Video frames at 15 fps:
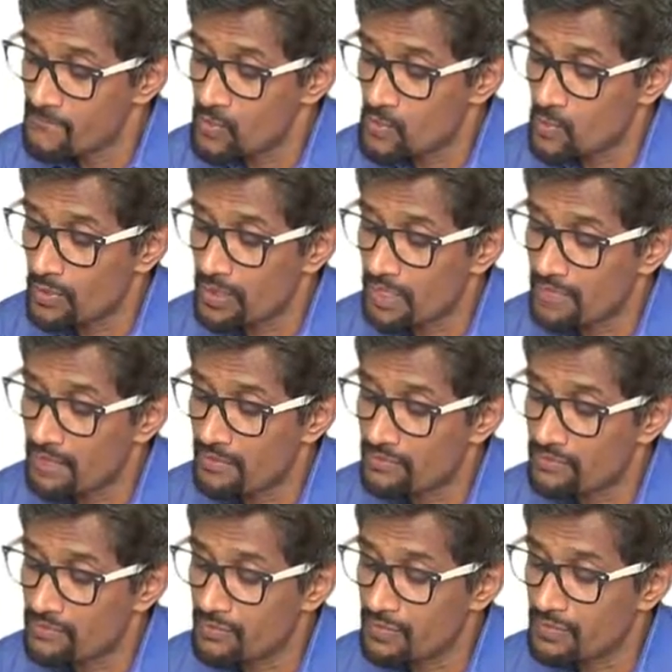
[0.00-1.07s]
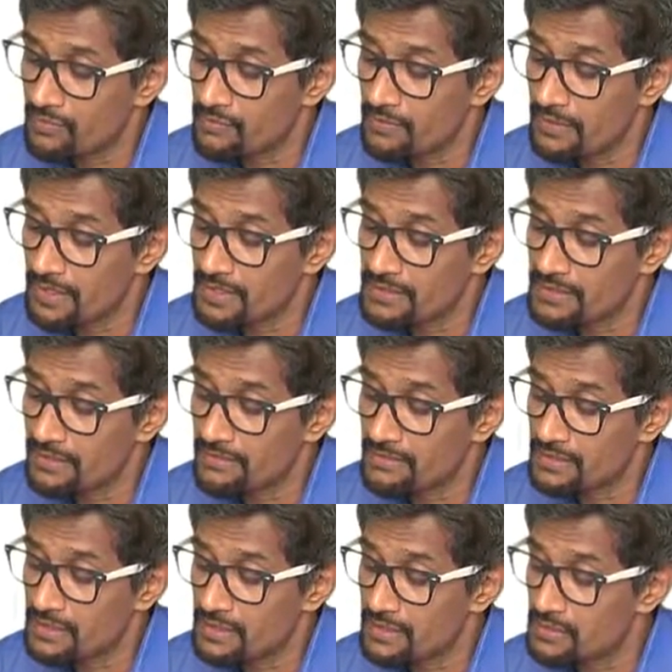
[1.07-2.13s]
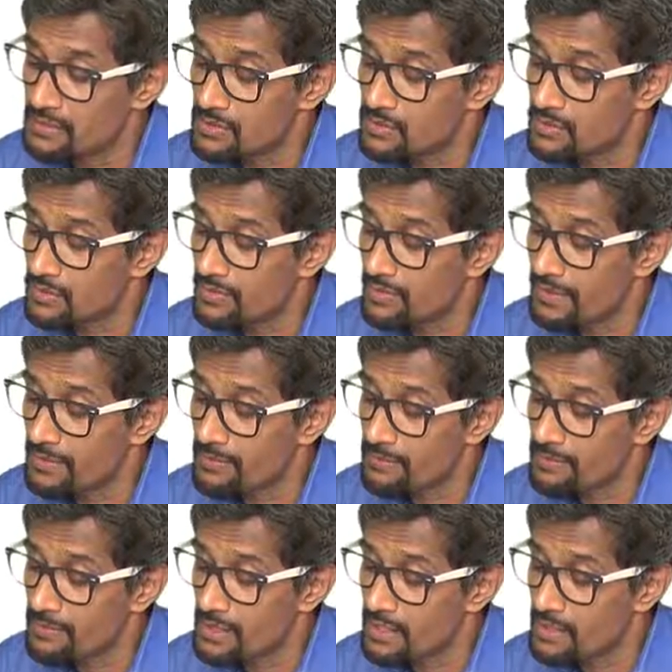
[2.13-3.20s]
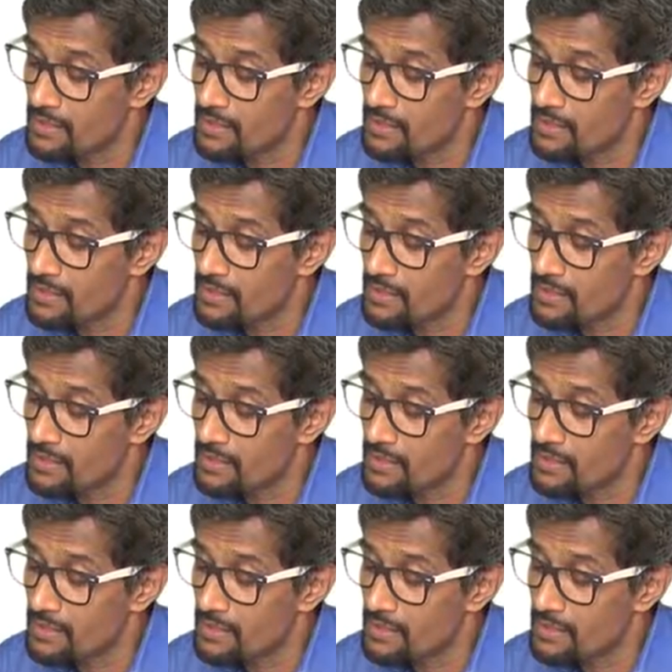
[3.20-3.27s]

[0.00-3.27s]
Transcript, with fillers: we have one five seven six two five two.